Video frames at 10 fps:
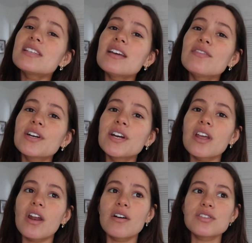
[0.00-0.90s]
that I've learned
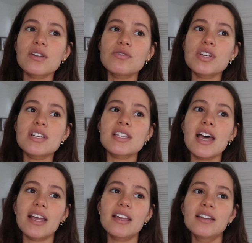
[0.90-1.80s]
and also just
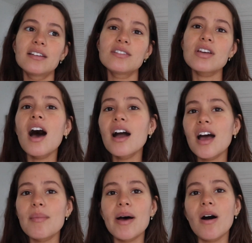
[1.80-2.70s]
like talk
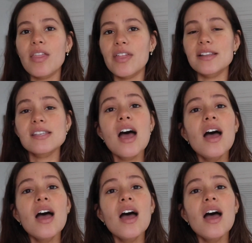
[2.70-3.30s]
about all things